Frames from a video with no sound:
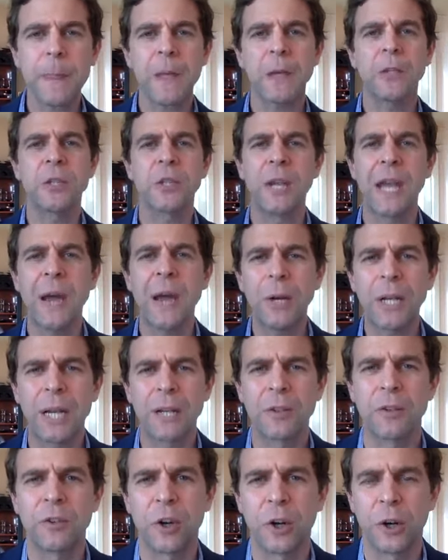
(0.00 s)
So now I'd like
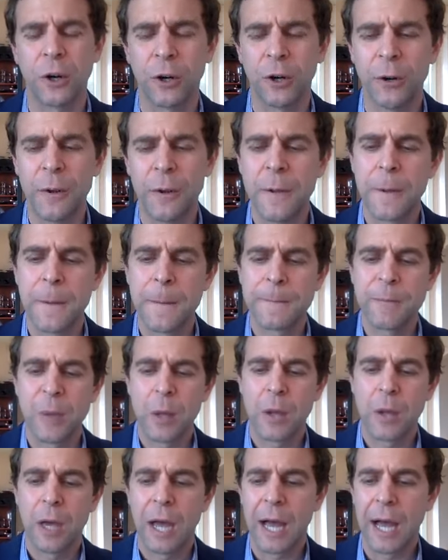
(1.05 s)
to turn
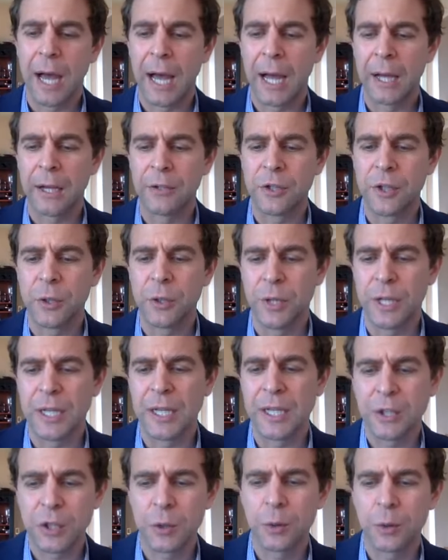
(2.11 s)
uh, to the
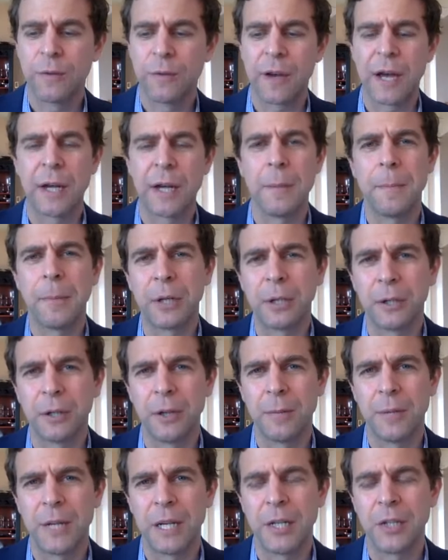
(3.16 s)
issue of
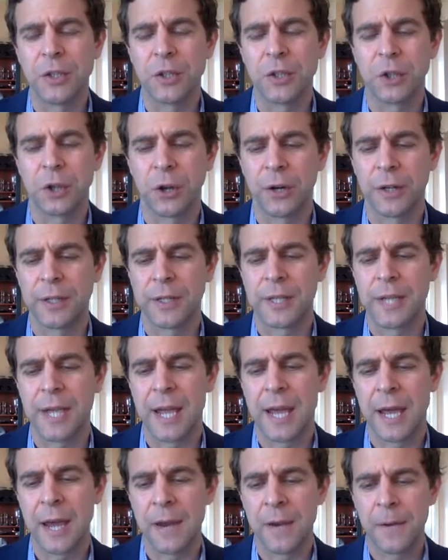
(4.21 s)
unemployment insurance.
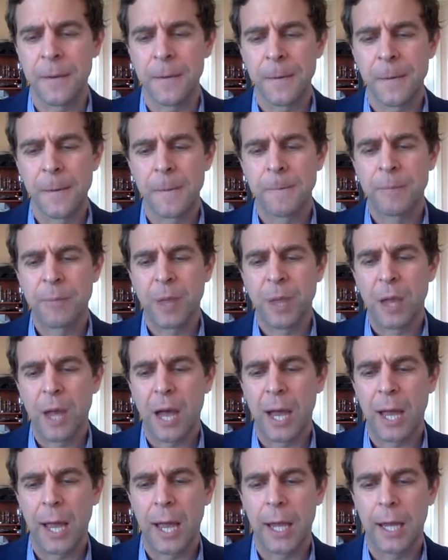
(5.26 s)
And
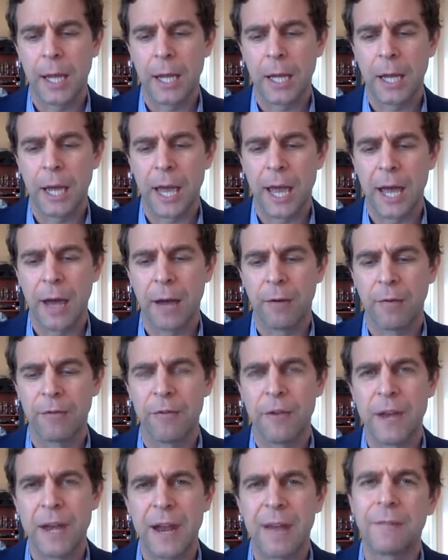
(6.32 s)
I have
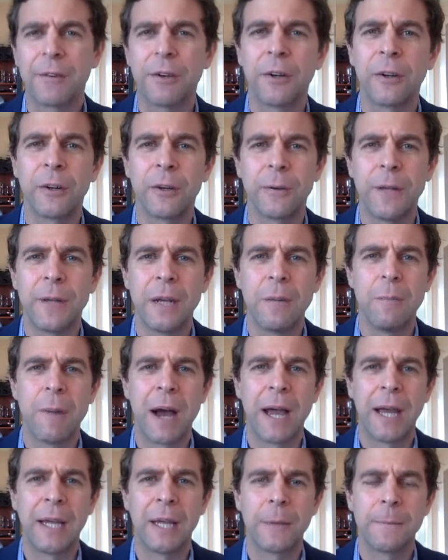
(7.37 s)
never in
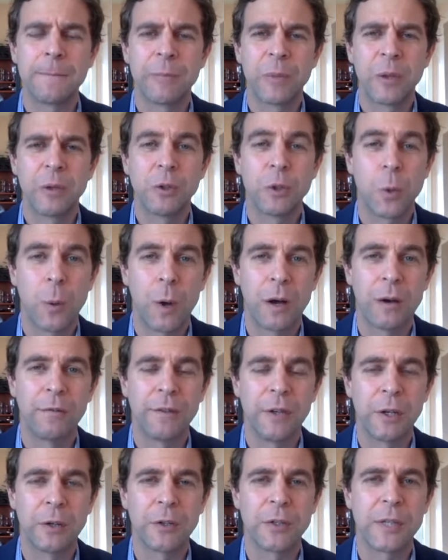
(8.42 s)
my 12
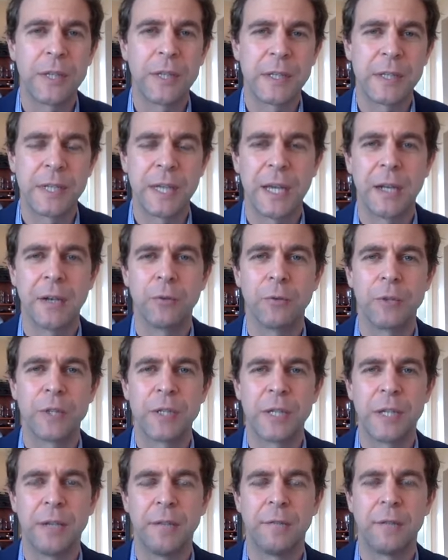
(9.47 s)
years in the Senate
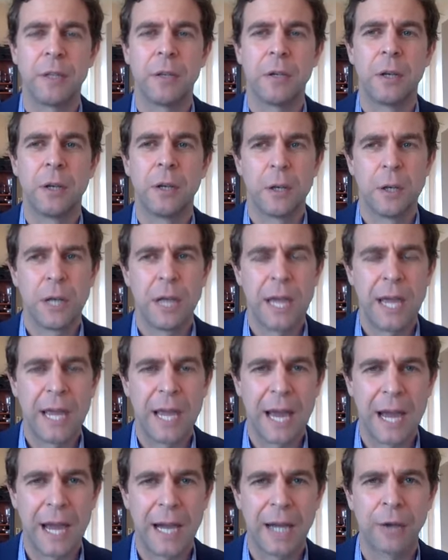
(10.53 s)
received a
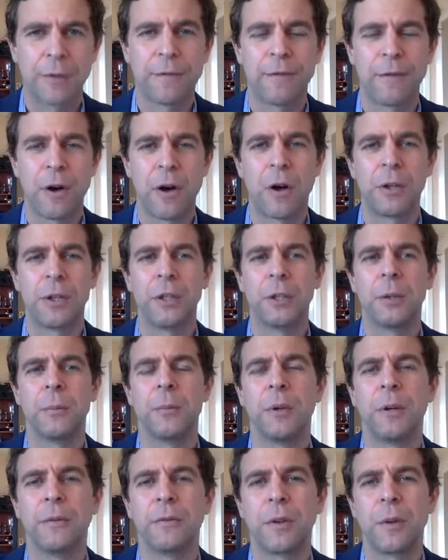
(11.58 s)
higher volume
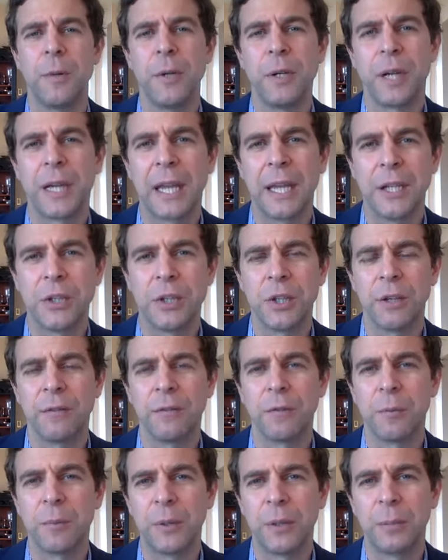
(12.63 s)
of communication
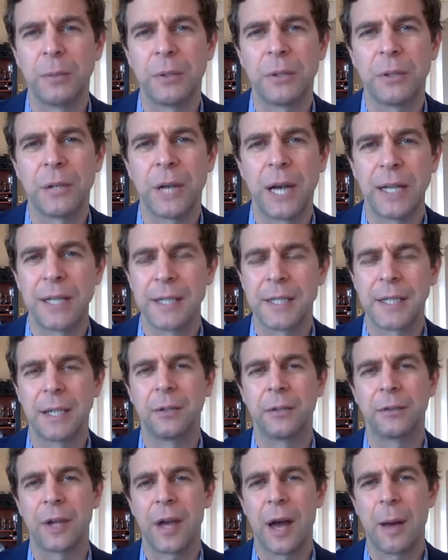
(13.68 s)
from people on a
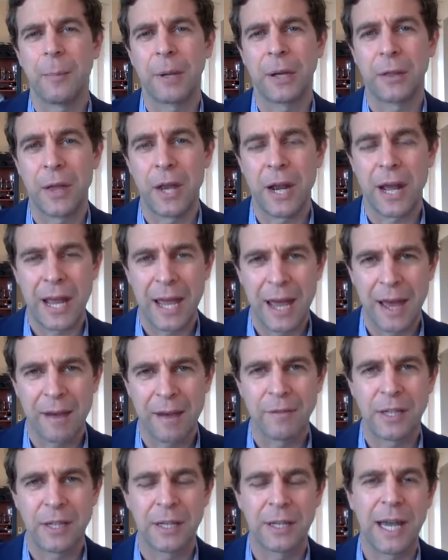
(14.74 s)
single topic than I have
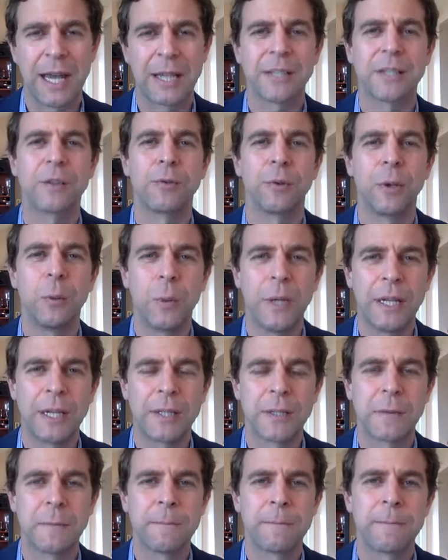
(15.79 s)
in the last three
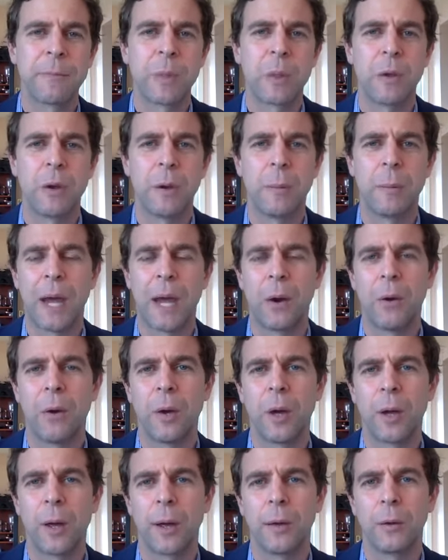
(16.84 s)
weeks about
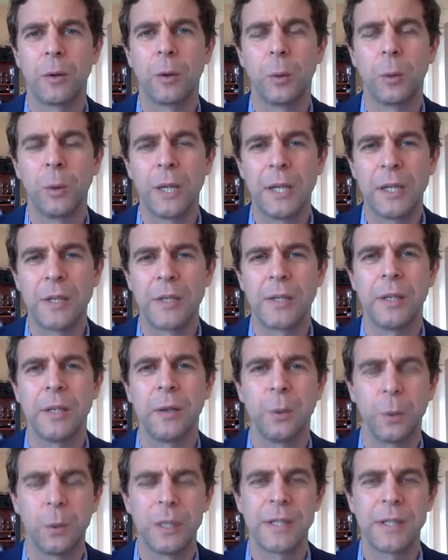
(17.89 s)
uh, who is and
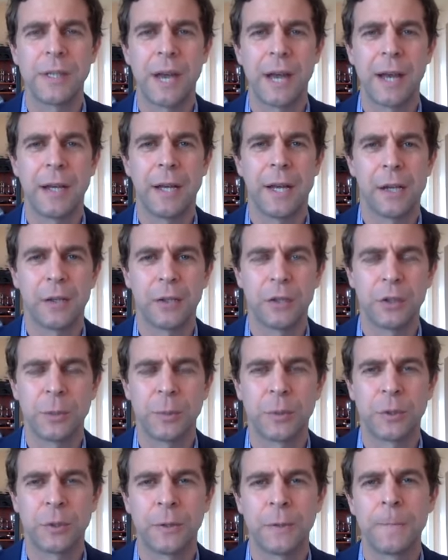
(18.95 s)
who is not
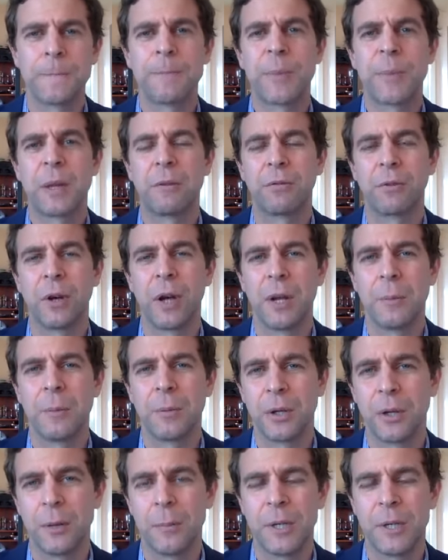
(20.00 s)
eligible for
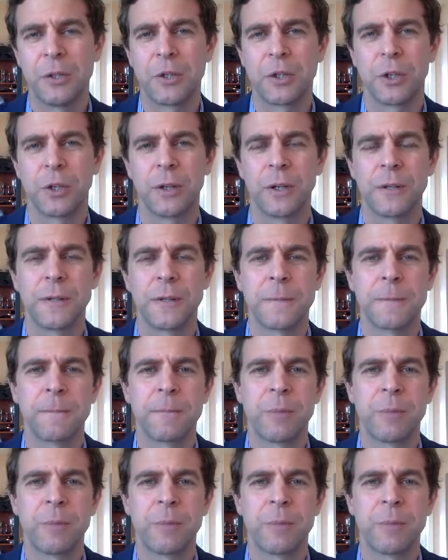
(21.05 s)
unemployment insurance.